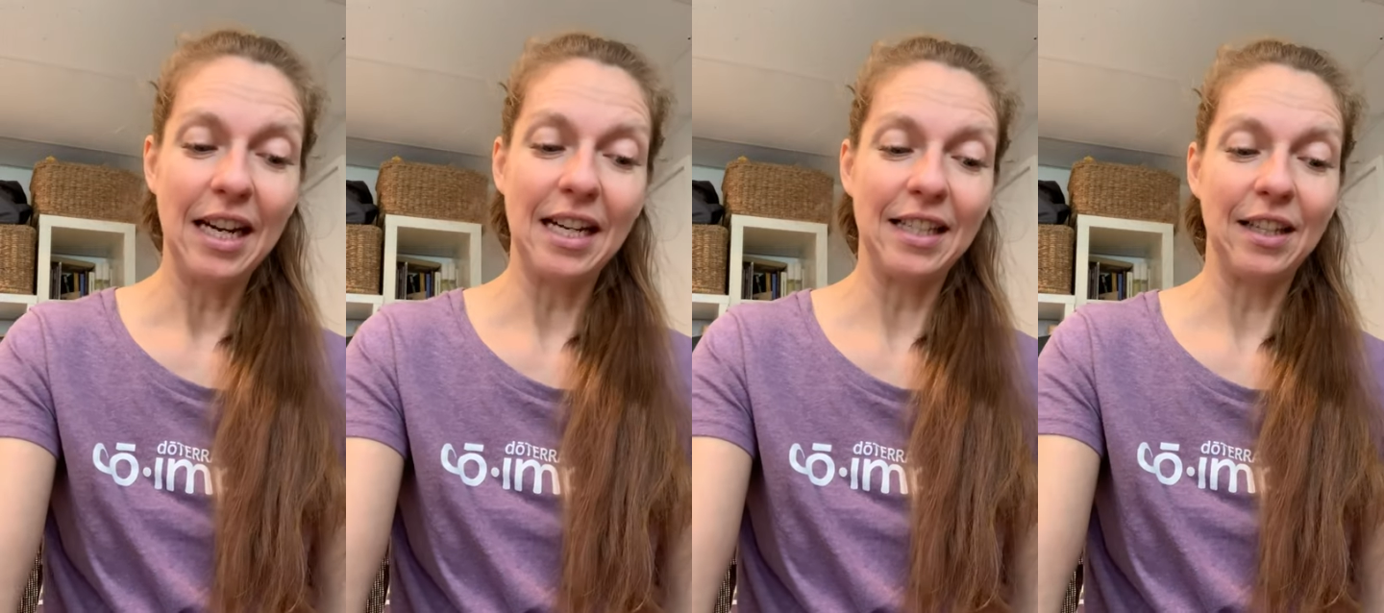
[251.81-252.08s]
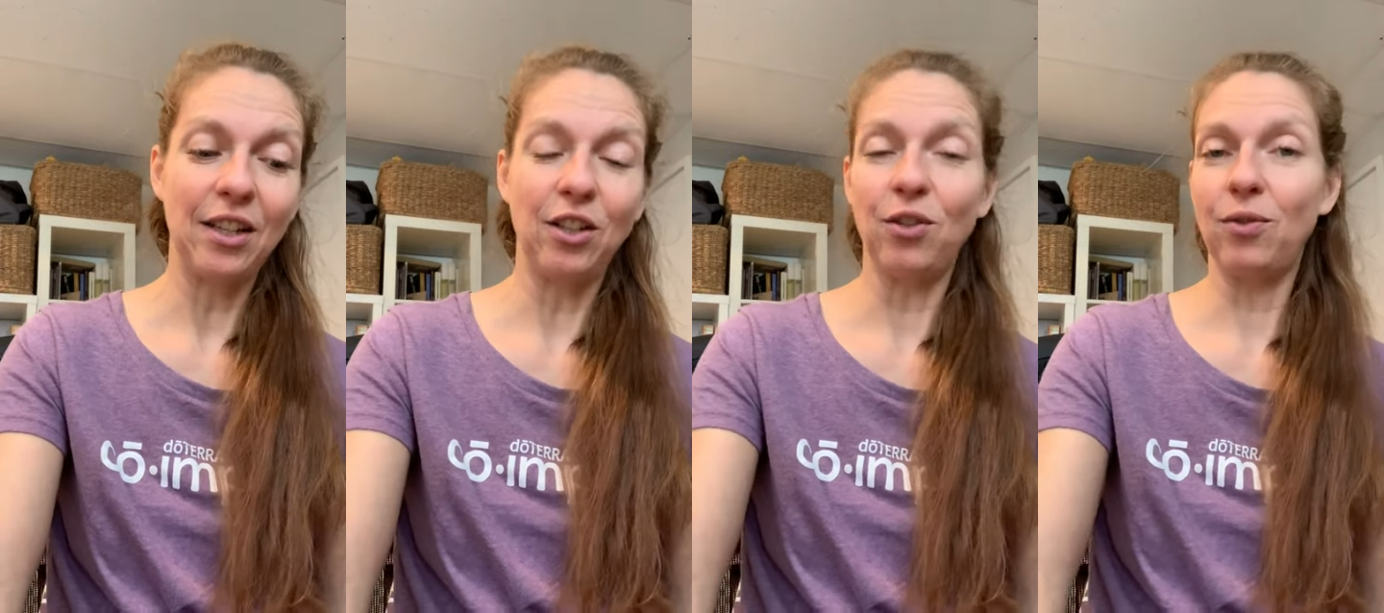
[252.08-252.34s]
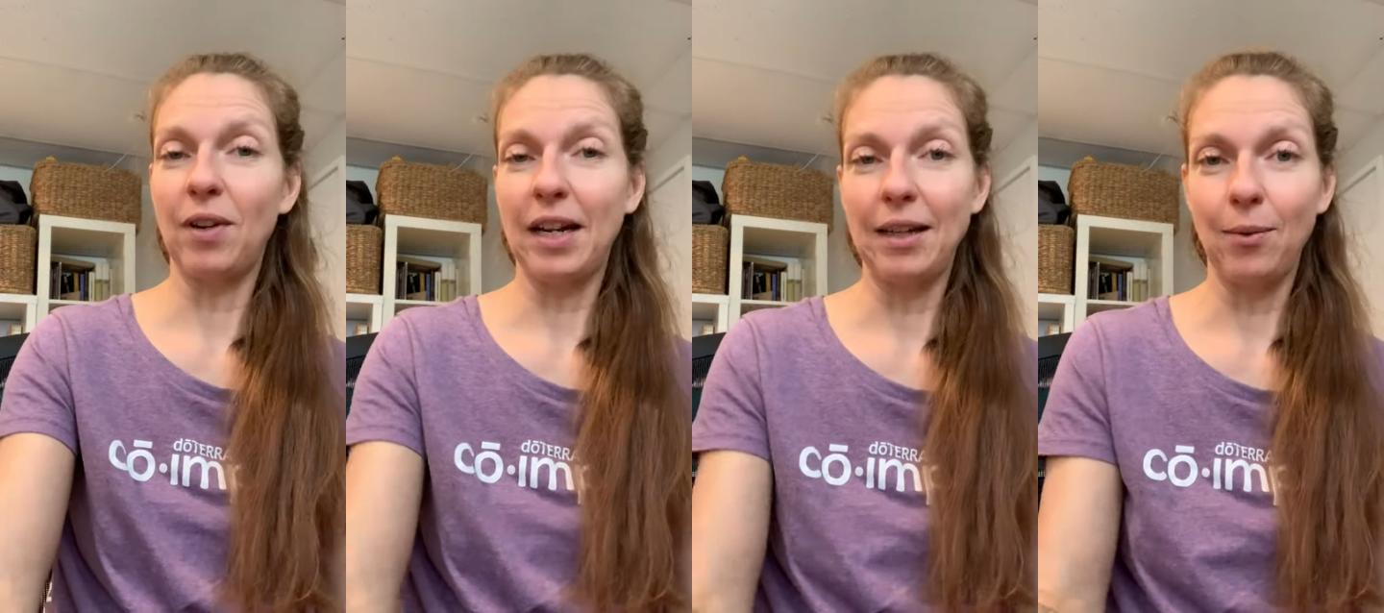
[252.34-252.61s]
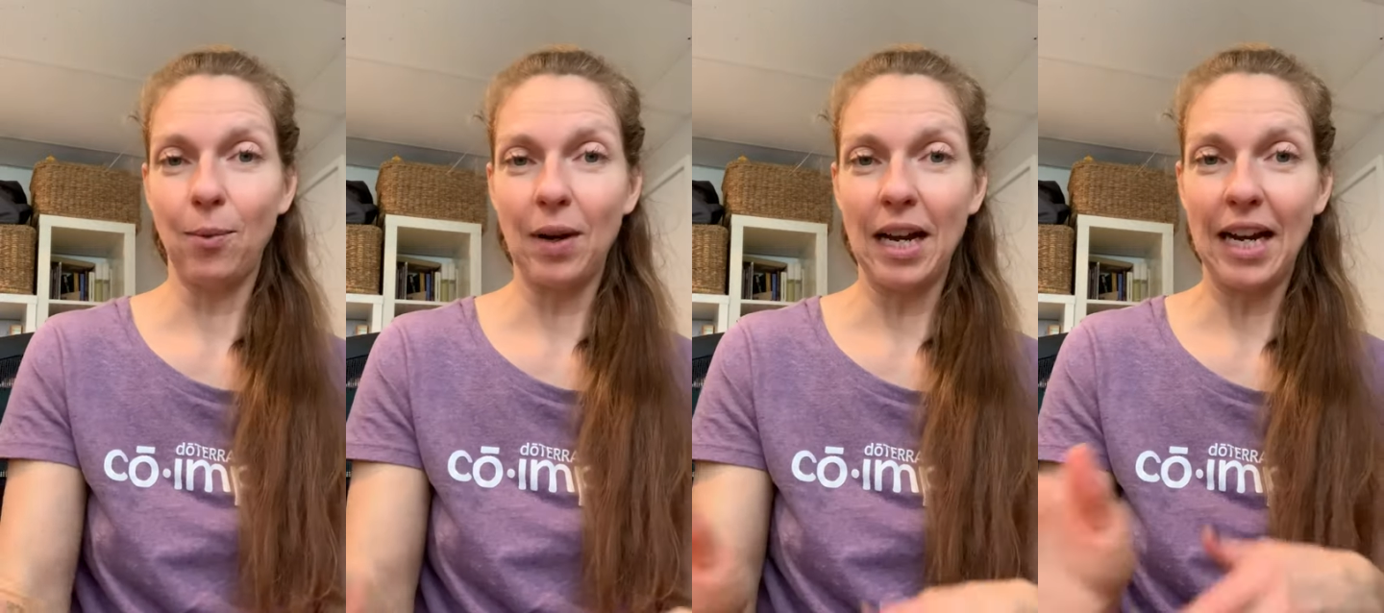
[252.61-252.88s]
is a
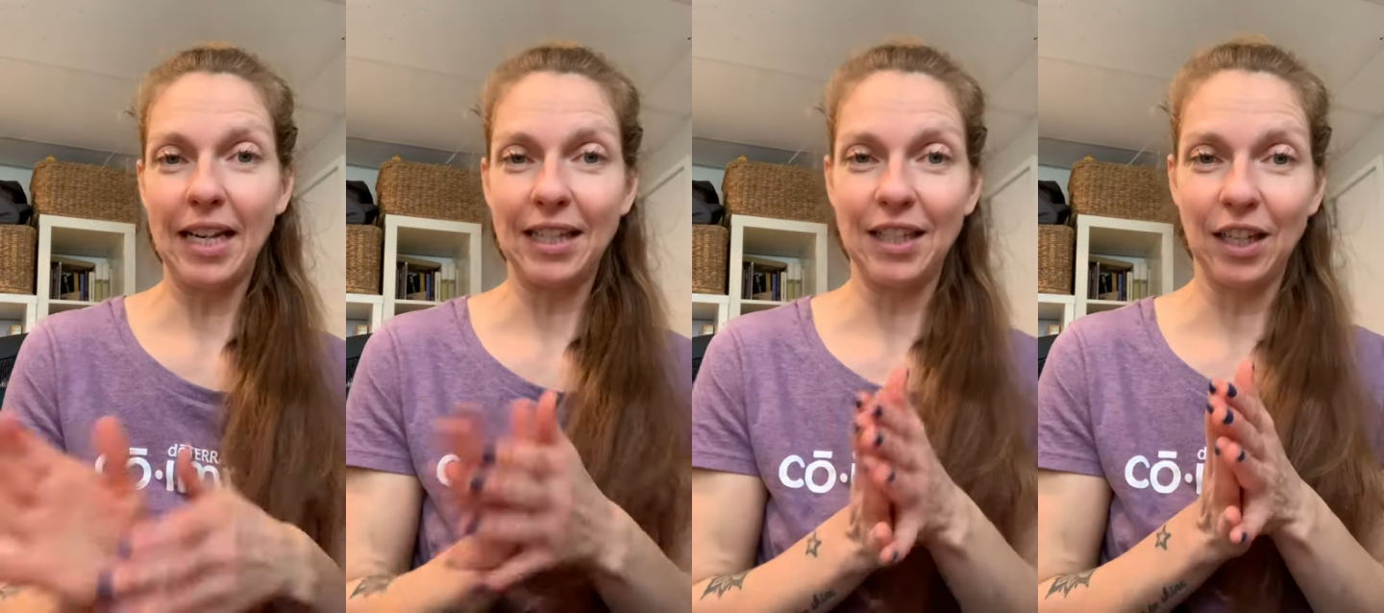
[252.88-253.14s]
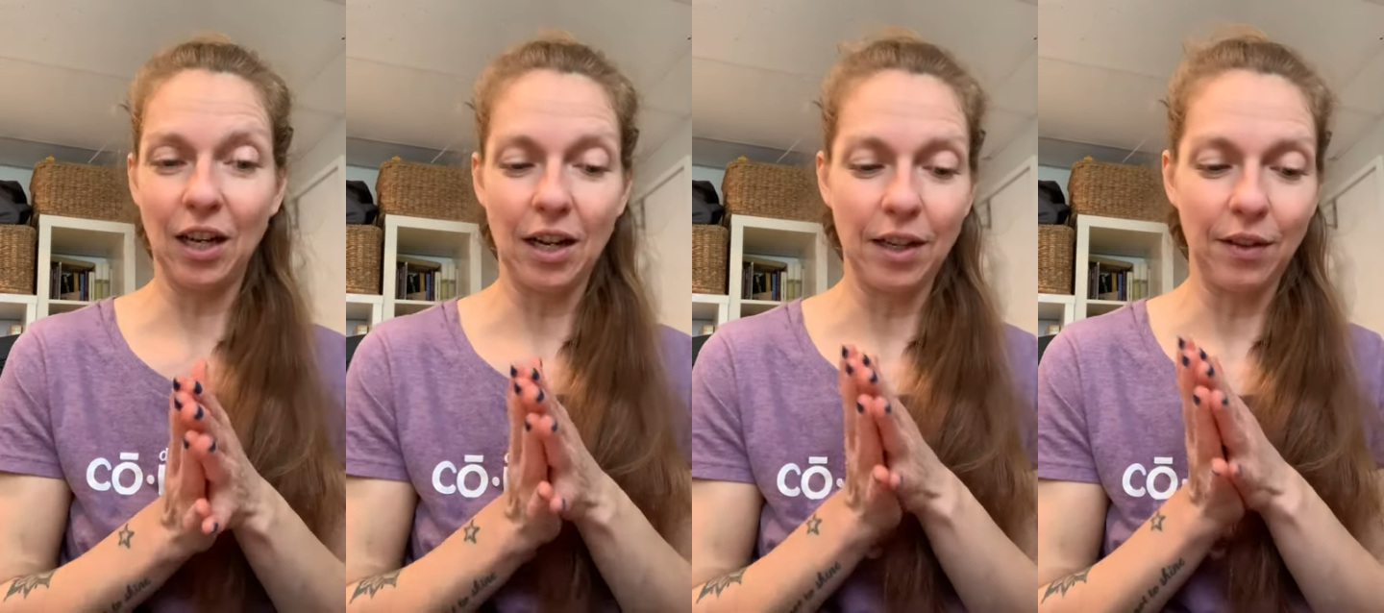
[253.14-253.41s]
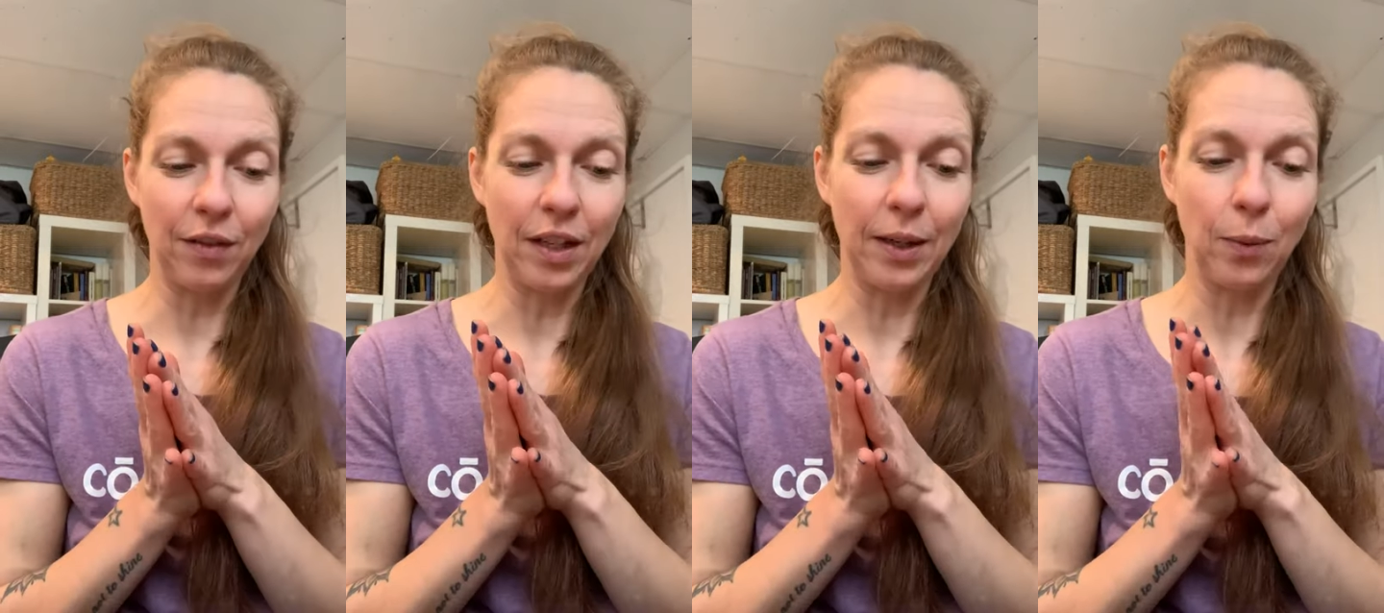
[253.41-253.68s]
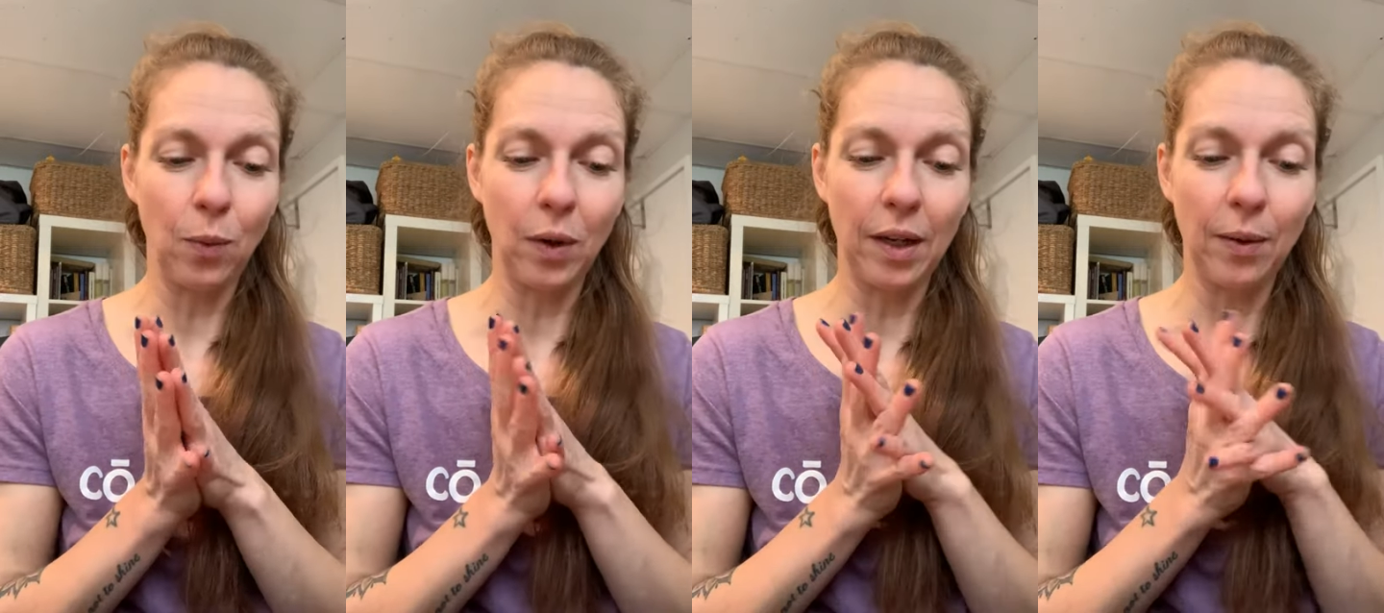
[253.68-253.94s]
great way to kind of
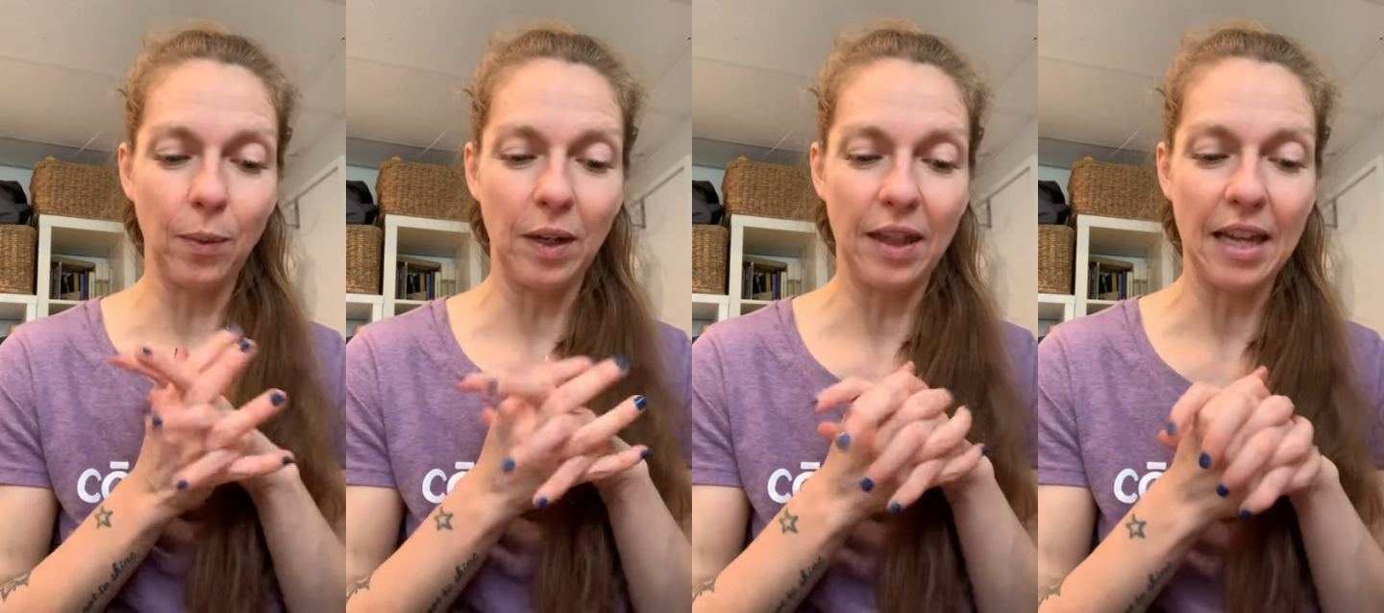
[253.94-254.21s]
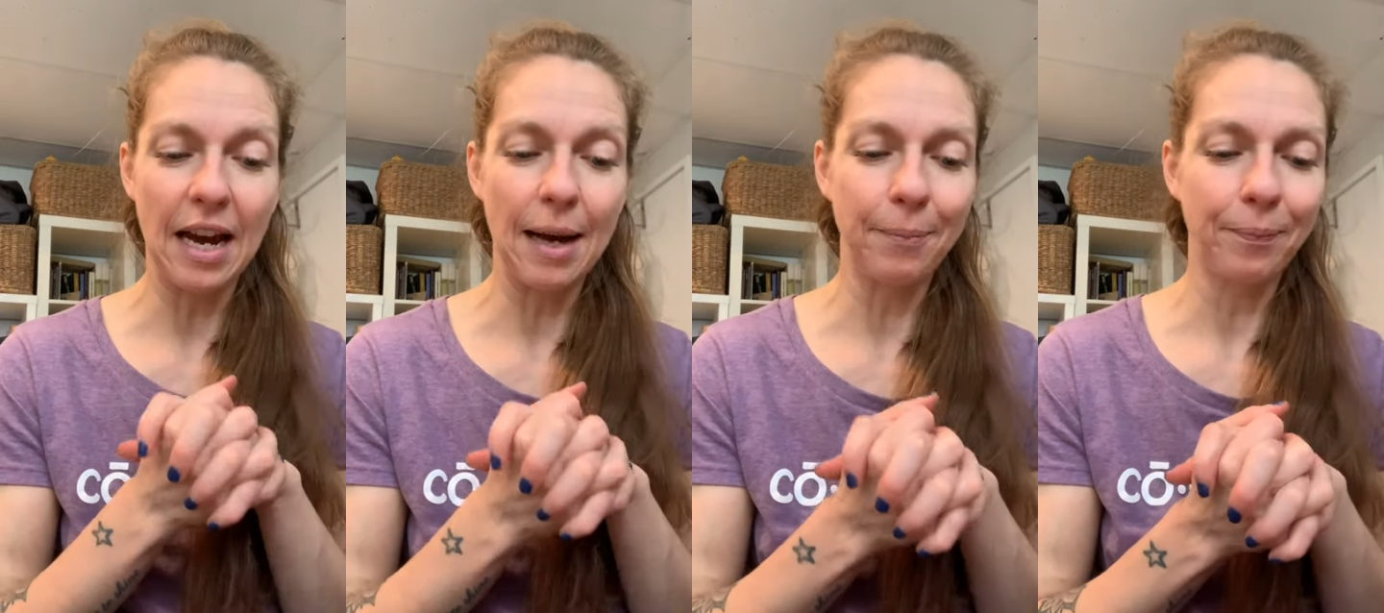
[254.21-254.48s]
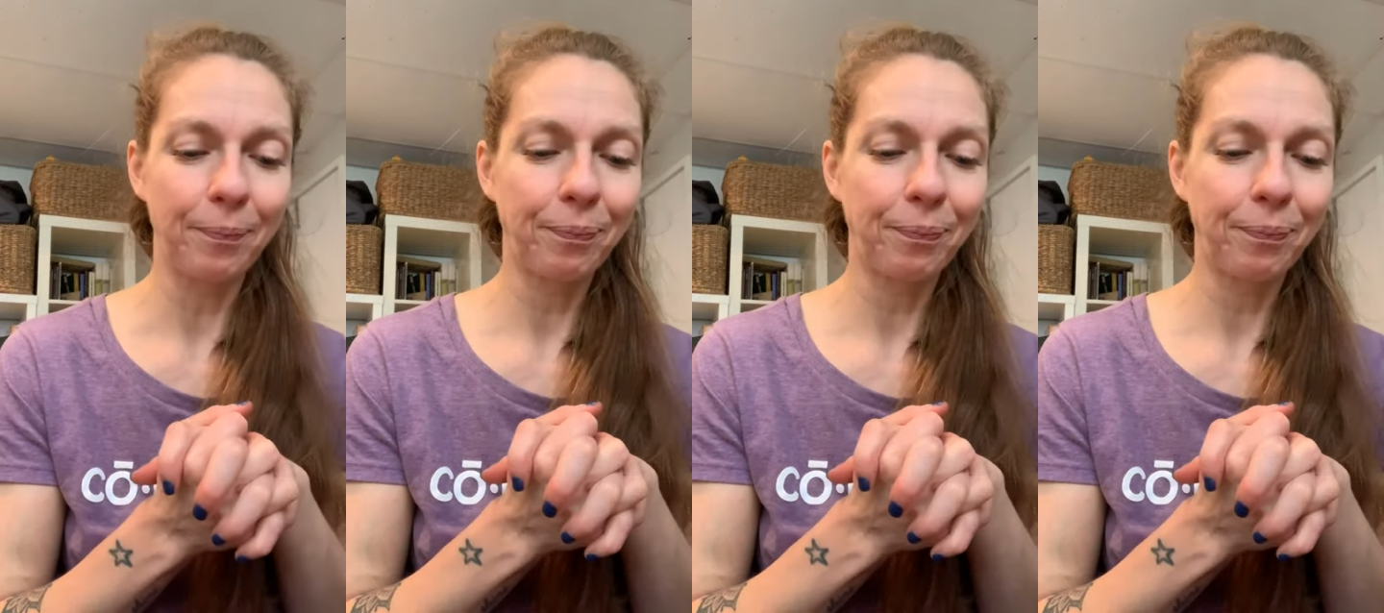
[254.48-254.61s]
like work with that.